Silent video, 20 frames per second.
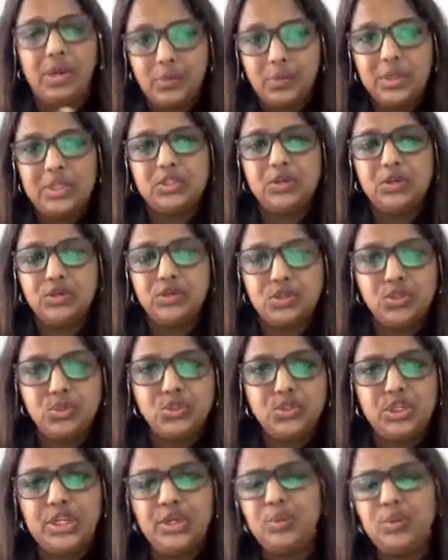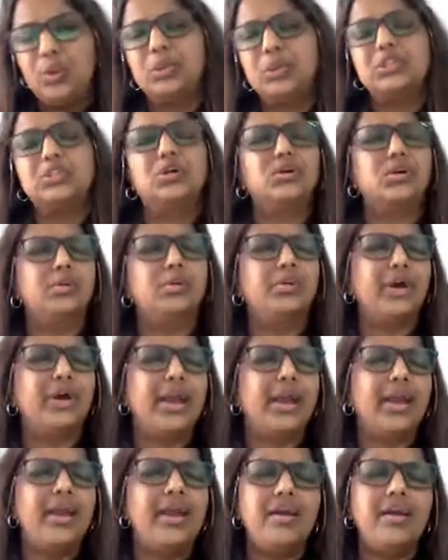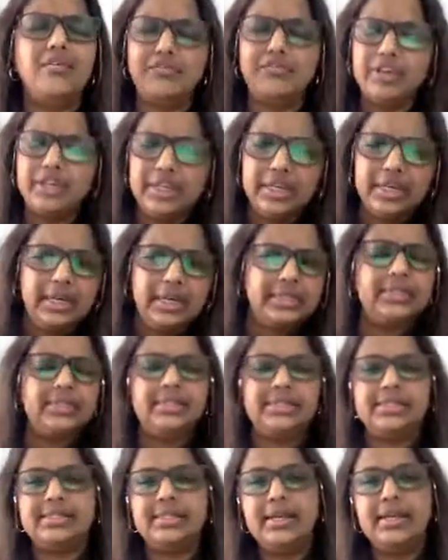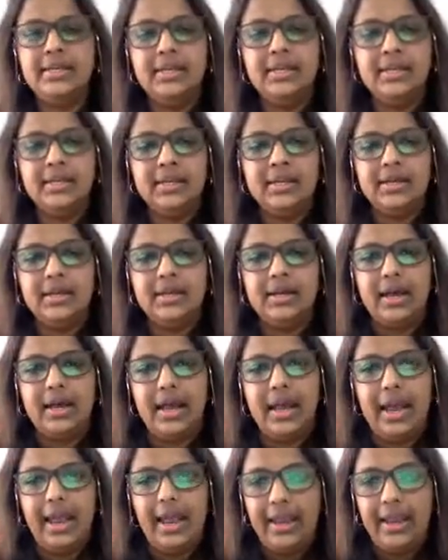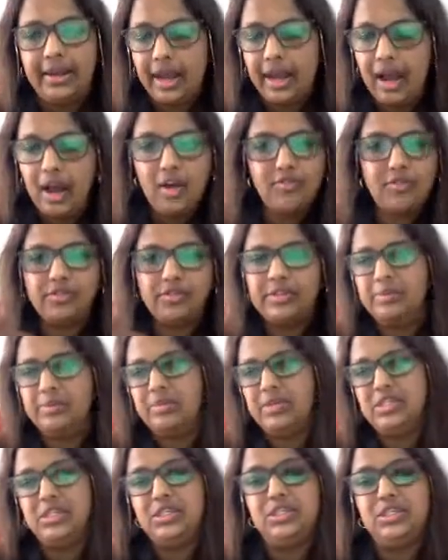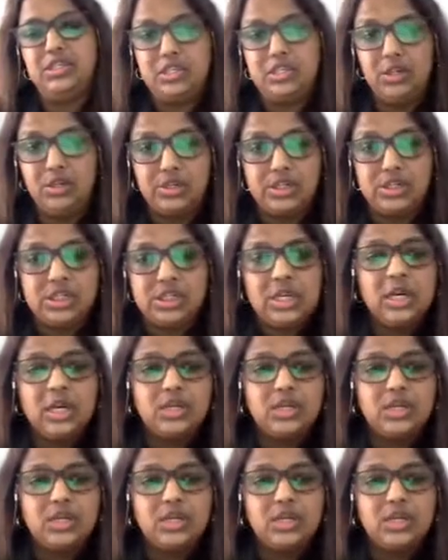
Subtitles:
we talk, usually we will talk about everything under the sun and half of that message is lost.